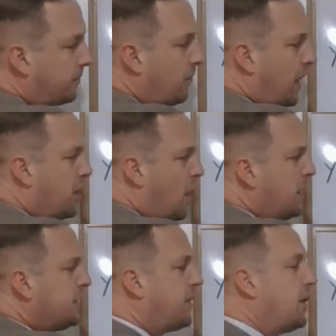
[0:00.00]

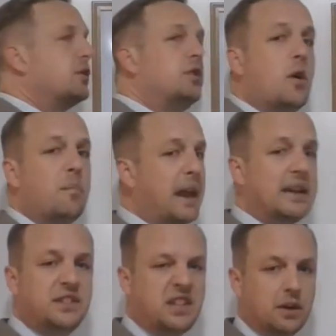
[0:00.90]
Notice that there's no
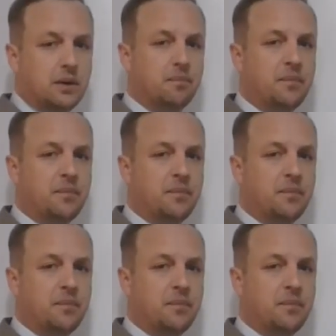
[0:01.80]
base here.